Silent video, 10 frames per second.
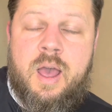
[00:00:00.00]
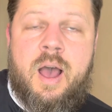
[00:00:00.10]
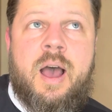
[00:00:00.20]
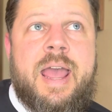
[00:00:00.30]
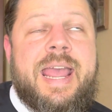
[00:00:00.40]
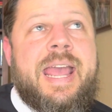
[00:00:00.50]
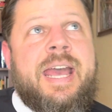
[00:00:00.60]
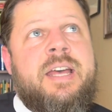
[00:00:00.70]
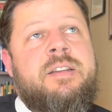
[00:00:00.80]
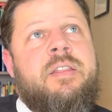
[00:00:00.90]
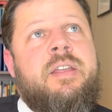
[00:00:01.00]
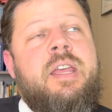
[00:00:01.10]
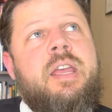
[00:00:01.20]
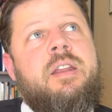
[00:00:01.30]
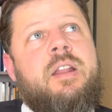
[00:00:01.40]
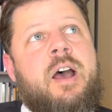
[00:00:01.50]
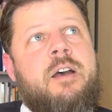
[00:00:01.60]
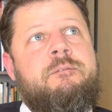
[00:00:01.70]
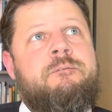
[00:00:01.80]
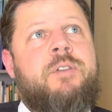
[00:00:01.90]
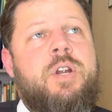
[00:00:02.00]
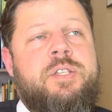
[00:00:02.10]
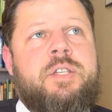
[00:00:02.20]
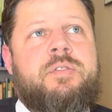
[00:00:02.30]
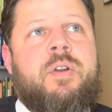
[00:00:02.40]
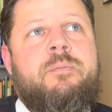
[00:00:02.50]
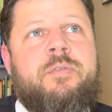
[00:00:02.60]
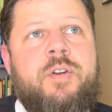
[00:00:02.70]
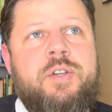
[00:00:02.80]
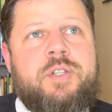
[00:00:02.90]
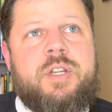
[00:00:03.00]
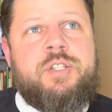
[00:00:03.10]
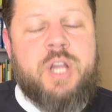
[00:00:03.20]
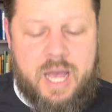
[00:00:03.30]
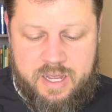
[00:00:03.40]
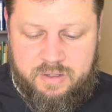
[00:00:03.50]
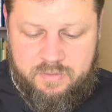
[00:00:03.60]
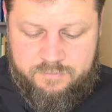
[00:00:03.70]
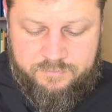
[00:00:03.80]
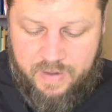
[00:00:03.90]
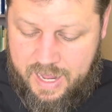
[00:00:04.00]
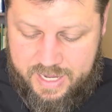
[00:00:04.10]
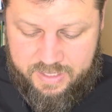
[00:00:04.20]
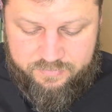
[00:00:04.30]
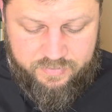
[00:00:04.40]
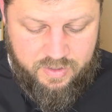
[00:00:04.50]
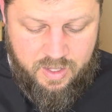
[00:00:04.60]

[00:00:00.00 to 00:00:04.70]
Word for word: Uh, and the uh, verses from 1 John 5,